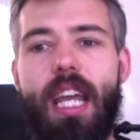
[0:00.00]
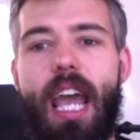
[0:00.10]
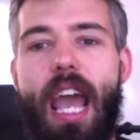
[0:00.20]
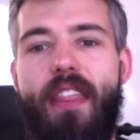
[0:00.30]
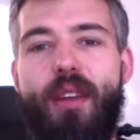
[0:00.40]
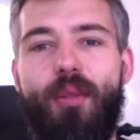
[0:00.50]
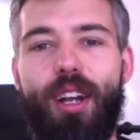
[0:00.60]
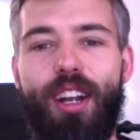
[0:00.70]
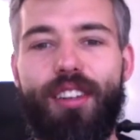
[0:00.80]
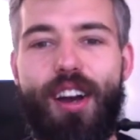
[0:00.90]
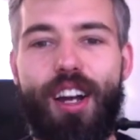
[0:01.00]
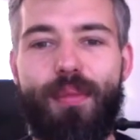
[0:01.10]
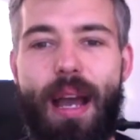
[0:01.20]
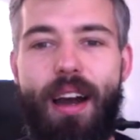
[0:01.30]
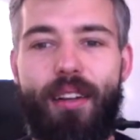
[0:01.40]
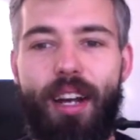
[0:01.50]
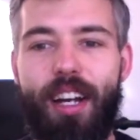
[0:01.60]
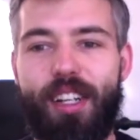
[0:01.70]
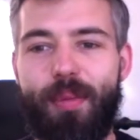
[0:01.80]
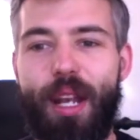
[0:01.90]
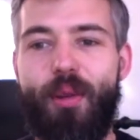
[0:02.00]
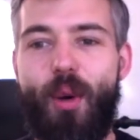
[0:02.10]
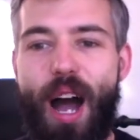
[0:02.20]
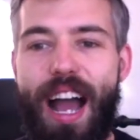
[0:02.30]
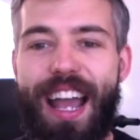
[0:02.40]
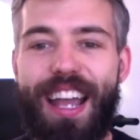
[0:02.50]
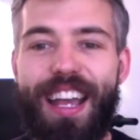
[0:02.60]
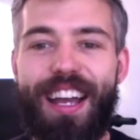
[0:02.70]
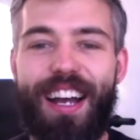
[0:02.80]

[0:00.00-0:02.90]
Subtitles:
And then we're going to talk about explaining why